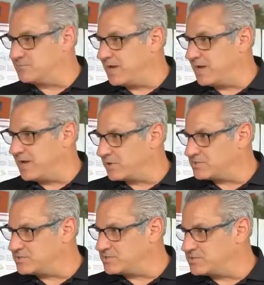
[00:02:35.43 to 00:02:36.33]

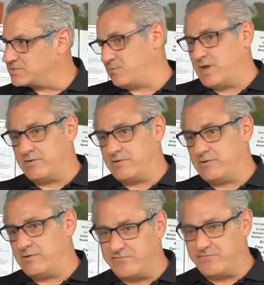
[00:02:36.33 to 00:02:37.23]
mortgages. And that's why we've
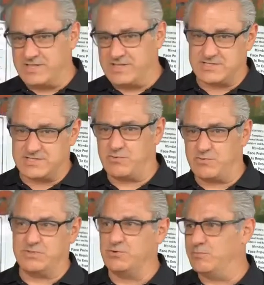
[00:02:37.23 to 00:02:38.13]
been friends and that's why we've
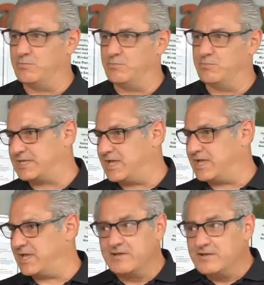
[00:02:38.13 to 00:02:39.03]
been doing business
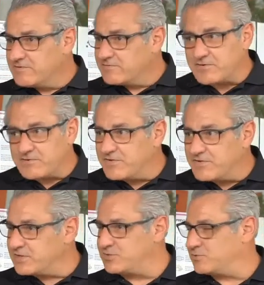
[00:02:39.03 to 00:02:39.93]
together for
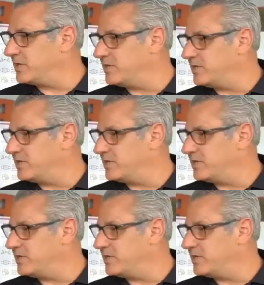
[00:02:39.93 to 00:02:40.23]
15, 20 years.